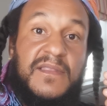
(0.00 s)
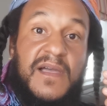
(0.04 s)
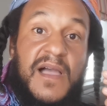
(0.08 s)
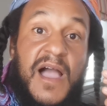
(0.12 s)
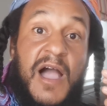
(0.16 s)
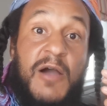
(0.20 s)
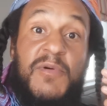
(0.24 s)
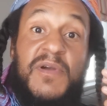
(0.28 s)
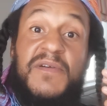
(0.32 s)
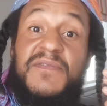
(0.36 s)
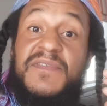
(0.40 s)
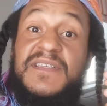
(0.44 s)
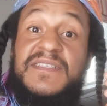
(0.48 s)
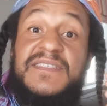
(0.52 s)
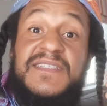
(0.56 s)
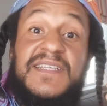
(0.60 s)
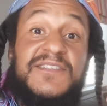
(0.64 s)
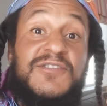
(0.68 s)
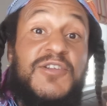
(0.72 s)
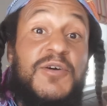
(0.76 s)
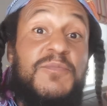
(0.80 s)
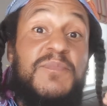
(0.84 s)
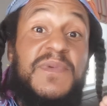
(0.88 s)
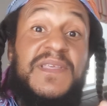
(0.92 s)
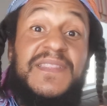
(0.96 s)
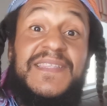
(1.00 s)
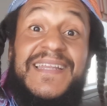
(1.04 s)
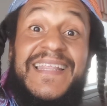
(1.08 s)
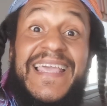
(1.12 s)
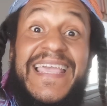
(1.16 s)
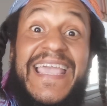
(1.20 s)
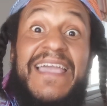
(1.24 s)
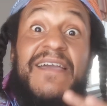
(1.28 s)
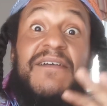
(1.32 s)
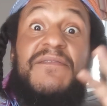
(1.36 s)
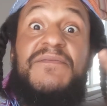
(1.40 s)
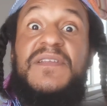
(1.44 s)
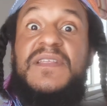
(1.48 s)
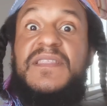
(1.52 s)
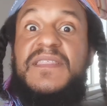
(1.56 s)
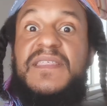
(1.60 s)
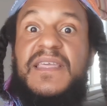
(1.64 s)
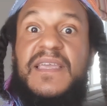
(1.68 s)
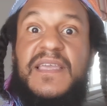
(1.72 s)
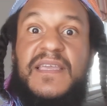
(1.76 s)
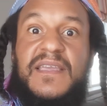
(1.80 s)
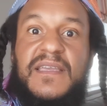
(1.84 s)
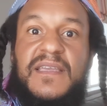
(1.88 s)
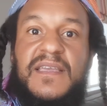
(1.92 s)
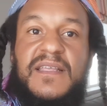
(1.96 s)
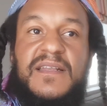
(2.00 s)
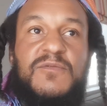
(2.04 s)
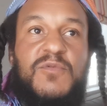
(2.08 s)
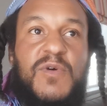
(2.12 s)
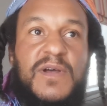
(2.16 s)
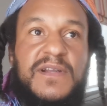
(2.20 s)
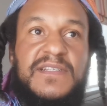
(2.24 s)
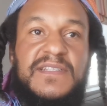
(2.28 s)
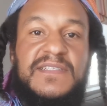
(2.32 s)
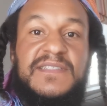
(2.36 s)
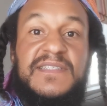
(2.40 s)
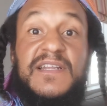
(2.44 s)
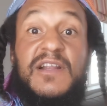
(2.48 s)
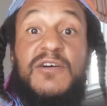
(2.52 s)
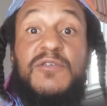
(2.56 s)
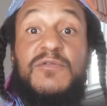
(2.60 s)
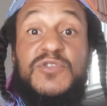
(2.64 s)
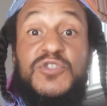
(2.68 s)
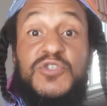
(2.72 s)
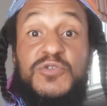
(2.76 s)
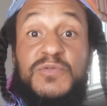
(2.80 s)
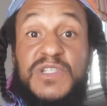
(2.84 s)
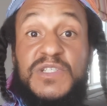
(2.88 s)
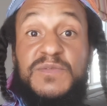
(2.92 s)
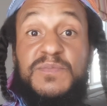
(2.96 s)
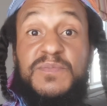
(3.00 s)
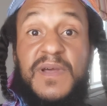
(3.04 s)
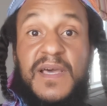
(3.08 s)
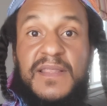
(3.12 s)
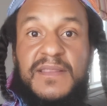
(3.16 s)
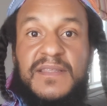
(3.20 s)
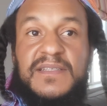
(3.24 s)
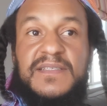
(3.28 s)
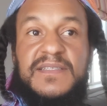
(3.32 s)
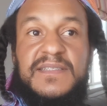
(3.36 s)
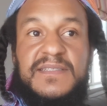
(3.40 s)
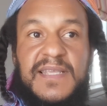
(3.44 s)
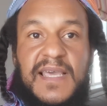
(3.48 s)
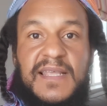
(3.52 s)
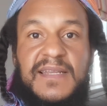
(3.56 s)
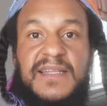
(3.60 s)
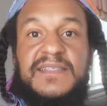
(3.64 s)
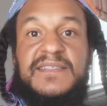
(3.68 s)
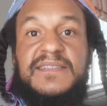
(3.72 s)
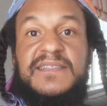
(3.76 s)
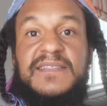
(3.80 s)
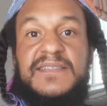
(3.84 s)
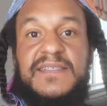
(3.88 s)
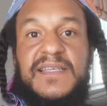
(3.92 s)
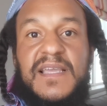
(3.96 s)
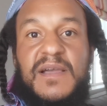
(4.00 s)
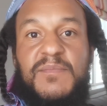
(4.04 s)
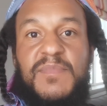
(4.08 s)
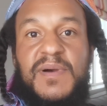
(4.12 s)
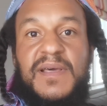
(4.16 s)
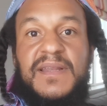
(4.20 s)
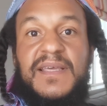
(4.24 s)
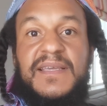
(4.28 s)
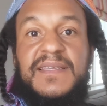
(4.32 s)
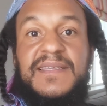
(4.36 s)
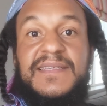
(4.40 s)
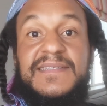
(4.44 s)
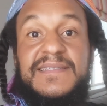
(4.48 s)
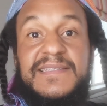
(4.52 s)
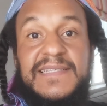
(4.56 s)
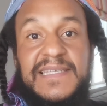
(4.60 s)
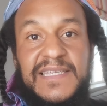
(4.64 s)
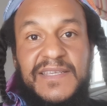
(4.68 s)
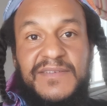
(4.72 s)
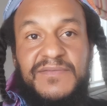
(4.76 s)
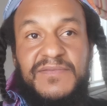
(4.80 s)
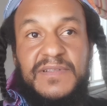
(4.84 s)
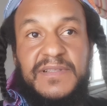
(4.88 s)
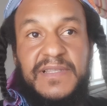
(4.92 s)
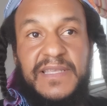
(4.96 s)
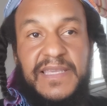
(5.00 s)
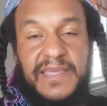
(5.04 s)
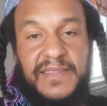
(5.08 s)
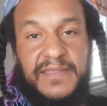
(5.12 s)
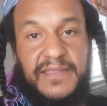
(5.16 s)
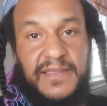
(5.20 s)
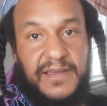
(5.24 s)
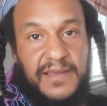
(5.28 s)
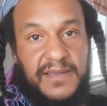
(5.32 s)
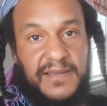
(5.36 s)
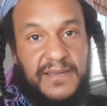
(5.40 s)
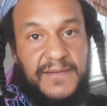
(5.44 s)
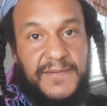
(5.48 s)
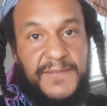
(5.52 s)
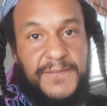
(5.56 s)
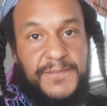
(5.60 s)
However, this does not mean that everything in what it is that our Jewish brothers tell us is Kabbalah is evil either,